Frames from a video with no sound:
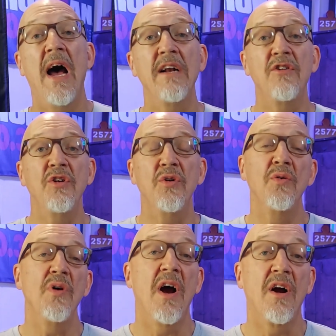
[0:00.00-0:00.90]
On
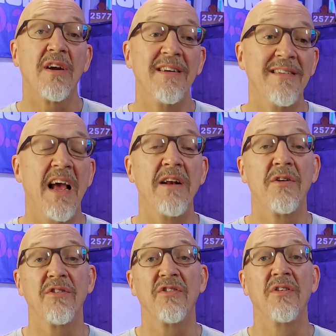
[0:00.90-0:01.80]
to our
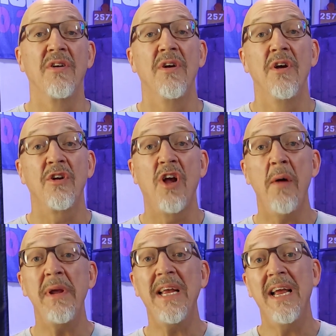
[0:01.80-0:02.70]
contenders.
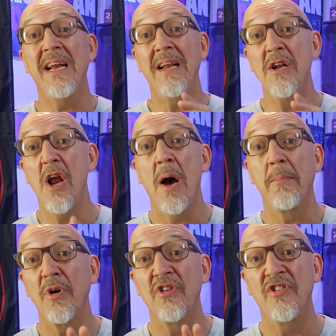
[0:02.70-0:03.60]
Coming in at
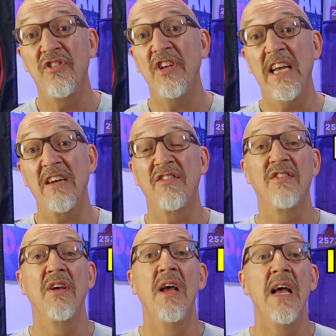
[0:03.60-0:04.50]
number
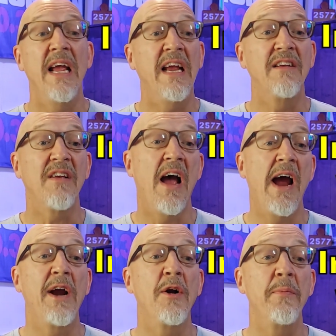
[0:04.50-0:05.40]
six is
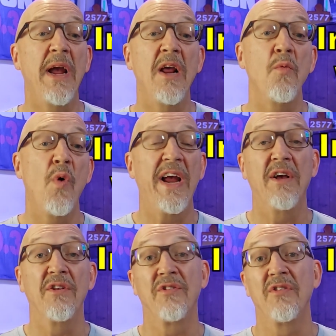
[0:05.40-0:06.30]
Ironman
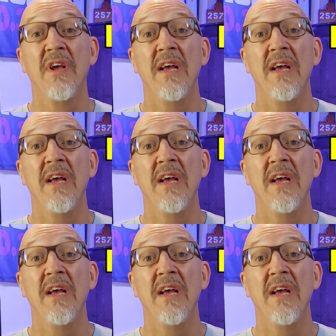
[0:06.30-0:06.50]
Wales.